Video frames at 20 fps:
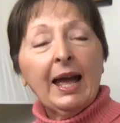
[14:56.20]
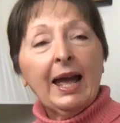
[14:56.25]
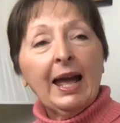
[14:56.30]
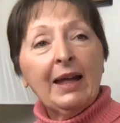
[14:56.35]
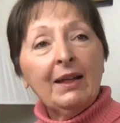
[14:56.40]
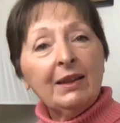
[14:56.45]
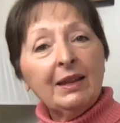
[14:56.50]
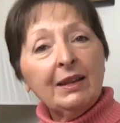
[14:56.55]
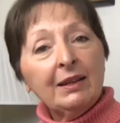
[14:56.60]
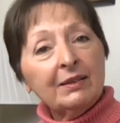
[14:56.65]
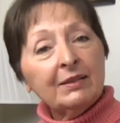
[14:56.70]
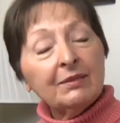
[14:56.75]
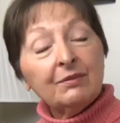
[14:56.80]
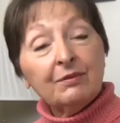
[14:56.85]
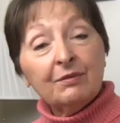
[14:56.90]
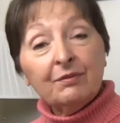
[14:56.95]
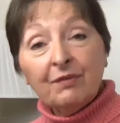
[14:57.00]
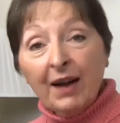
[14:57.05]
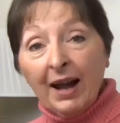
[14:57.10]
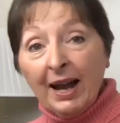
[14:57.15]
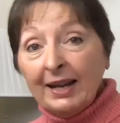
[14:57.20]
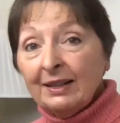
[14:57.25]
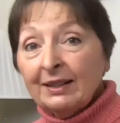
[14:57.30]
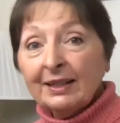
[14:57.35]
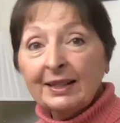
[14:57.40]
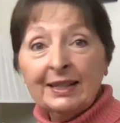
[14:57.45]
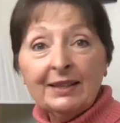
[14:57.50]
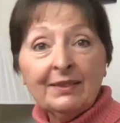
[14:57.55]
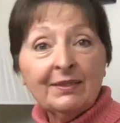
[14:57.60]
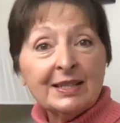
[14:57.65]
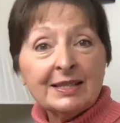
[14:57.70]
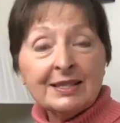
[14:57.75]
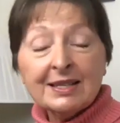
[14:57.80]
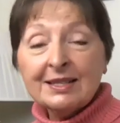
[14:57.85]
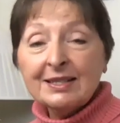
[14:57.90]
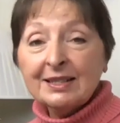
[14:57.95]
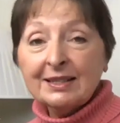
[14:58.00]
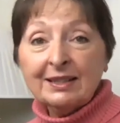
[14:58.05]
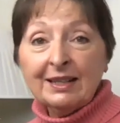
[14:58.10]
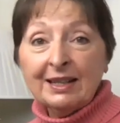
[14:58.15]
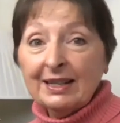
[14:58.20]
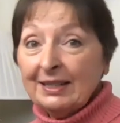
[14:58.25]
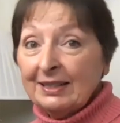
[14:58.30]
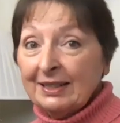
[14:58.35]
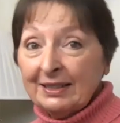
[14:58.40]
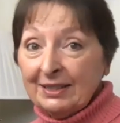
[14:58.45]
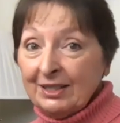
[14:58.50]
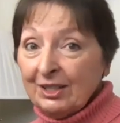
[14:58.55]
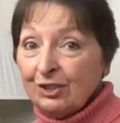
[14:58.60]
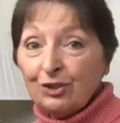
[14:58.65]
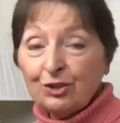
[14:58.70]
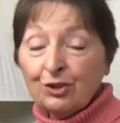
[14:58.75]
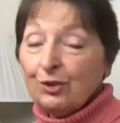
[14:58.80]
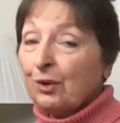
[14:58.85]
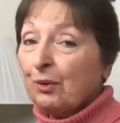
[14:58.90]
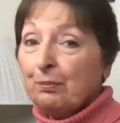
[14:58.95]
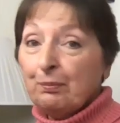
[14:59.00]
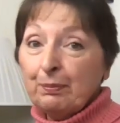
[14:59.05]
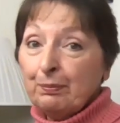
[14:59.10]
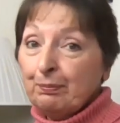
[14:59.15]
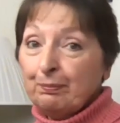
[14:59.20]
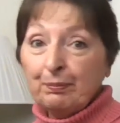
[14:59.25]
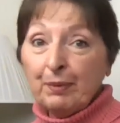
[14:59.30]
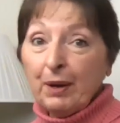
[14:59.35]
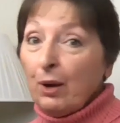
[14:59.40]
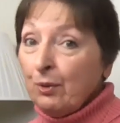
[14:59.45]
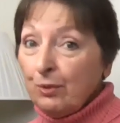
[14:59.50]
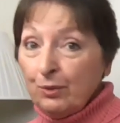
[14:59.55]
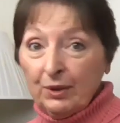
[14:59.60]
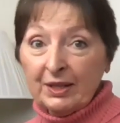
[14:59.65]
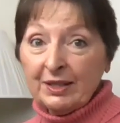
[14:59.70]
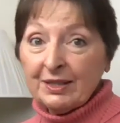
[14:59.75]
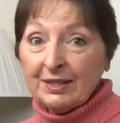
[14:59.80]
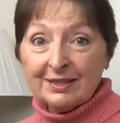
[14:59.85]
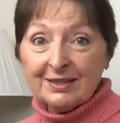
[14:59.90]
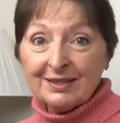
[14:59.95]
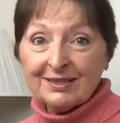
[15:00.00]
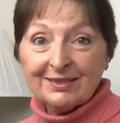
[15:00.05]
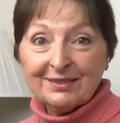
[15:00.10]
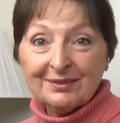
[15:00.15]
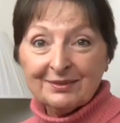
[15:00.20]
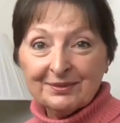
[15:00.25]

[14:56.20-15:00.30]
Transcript: And then finally, and this is an additional bonus